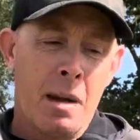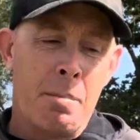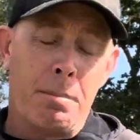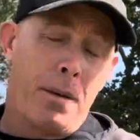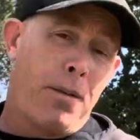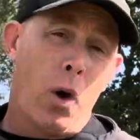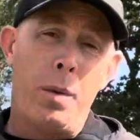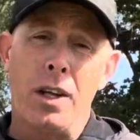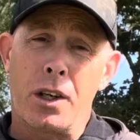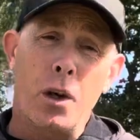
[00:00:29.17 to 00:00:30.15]
But before
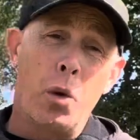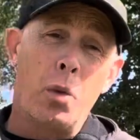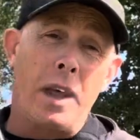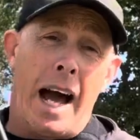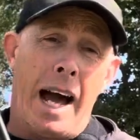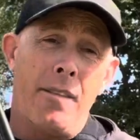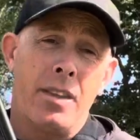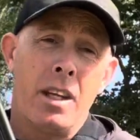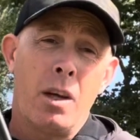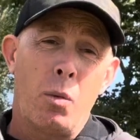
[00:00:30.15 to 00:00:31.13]
we look at all that,
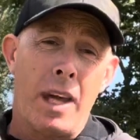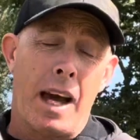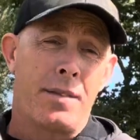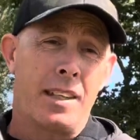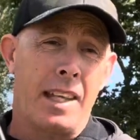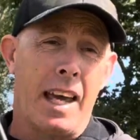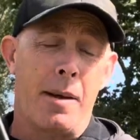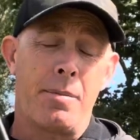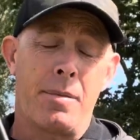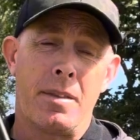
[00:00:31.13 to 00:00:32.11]
we have to
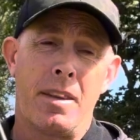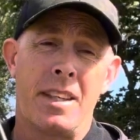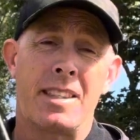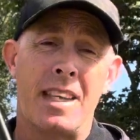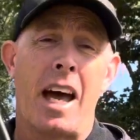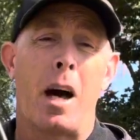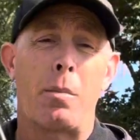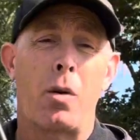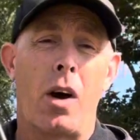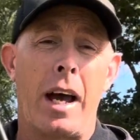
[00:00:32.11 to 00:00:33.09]
get the
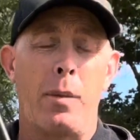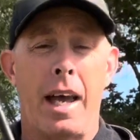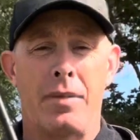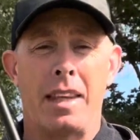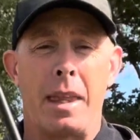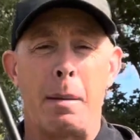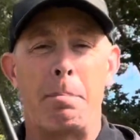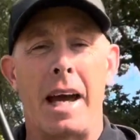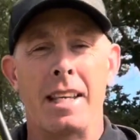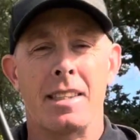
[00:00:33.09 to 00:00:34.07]
setup right, we have to get the
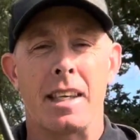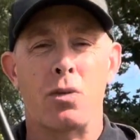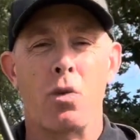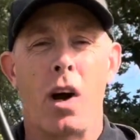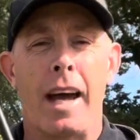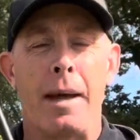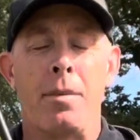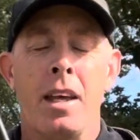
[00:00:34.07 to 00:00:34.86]
basics right.